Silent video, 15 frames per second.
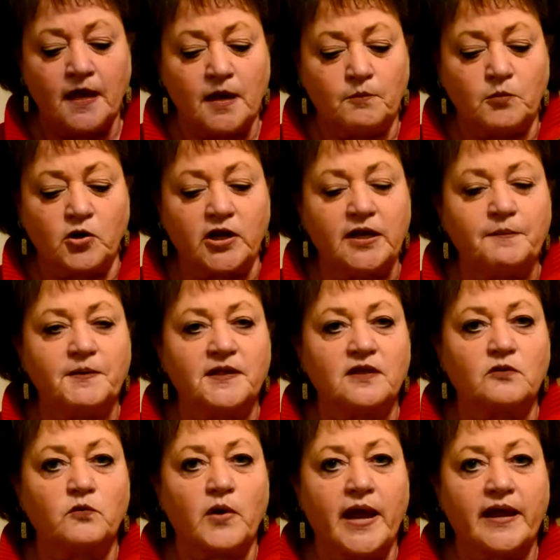More eepeth
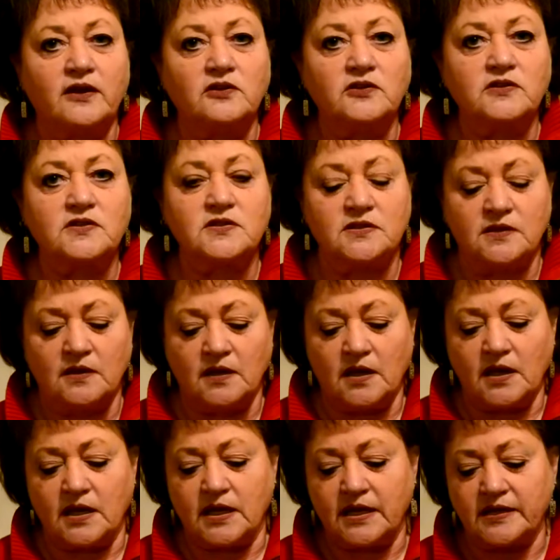than raggles,
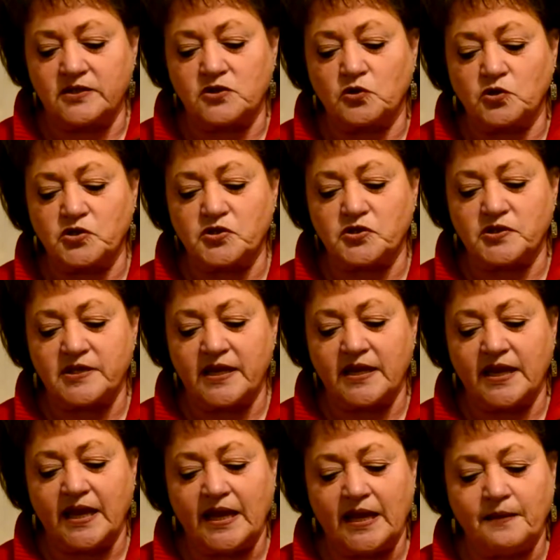kids horsers they
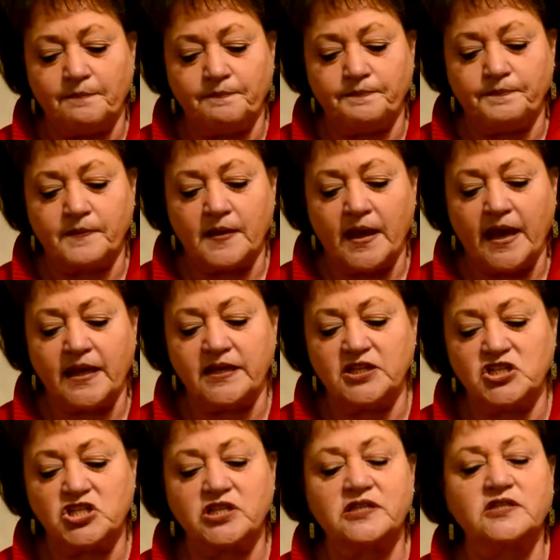came, and he
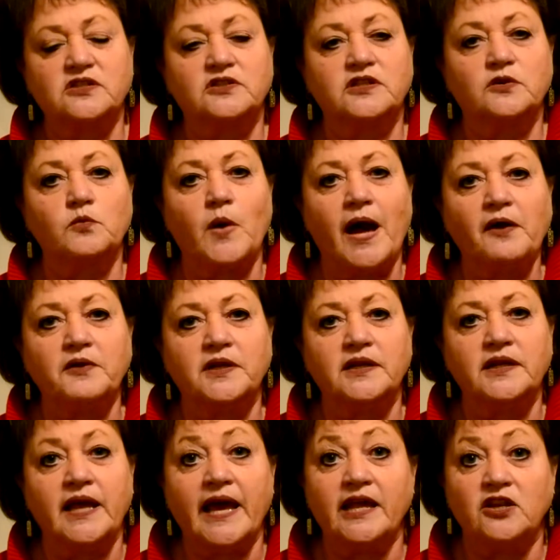shistled and wouted
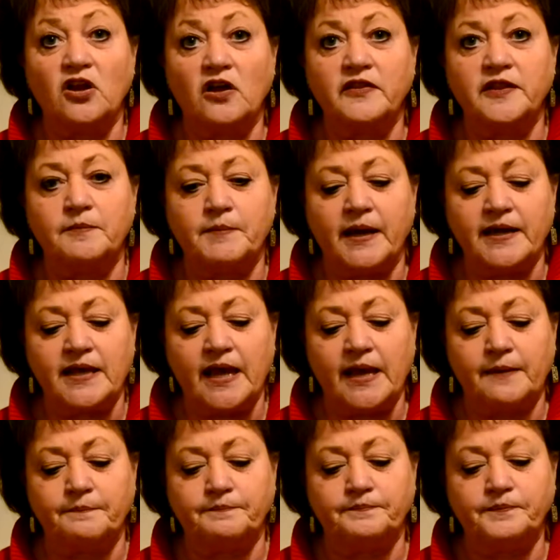and gnawed them by
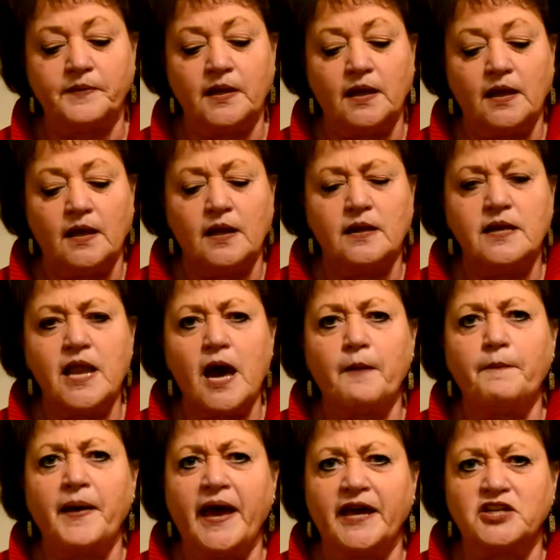cane. Now
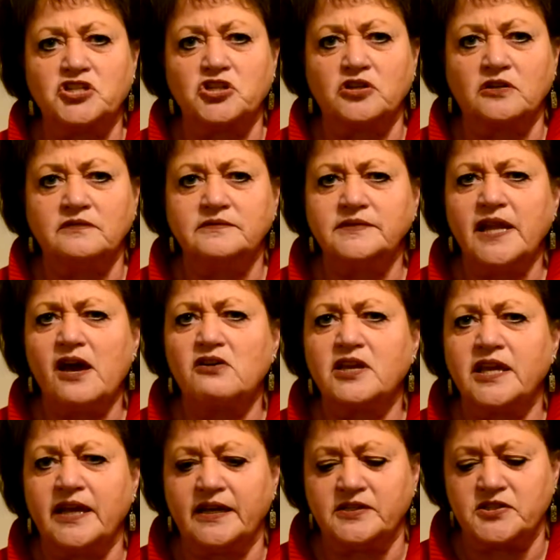Pasher, now
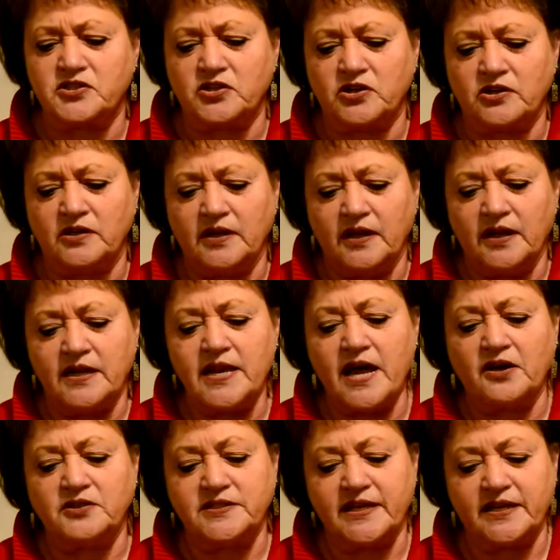Cancer,
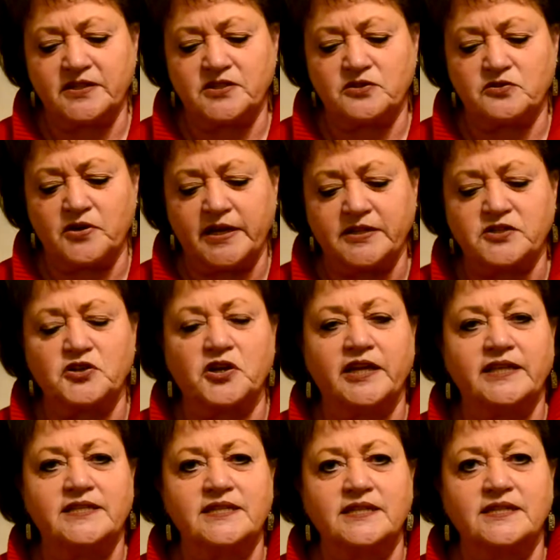now Drancer
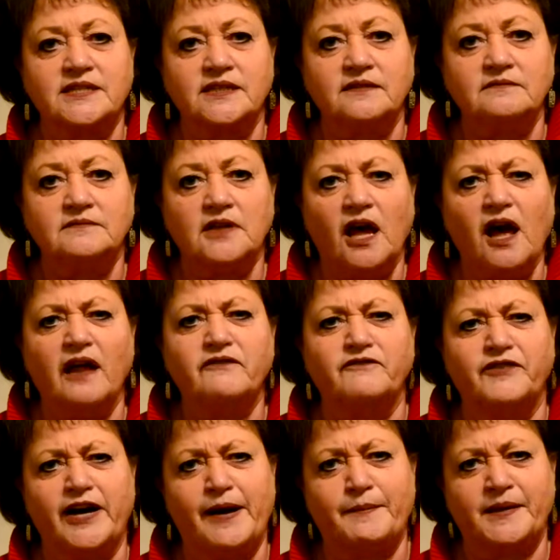and Dixon, on
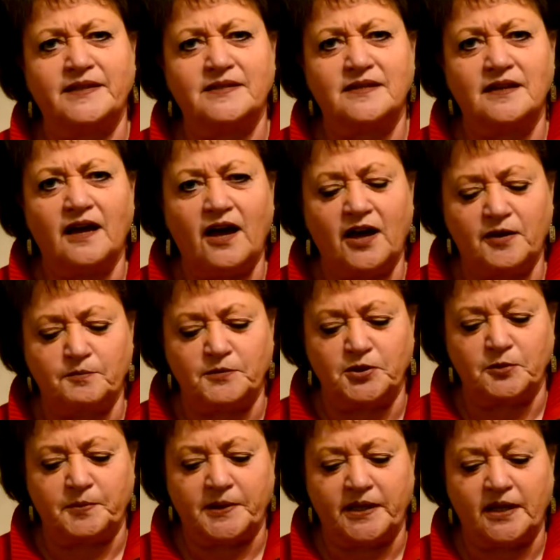Vomit, on
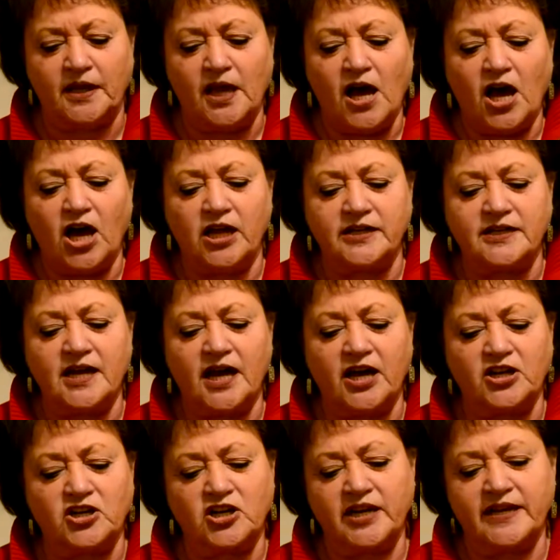Bloopit, on
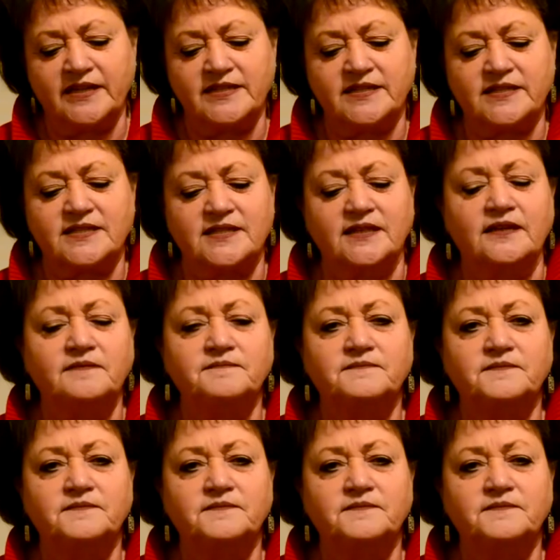Connor and Ditson,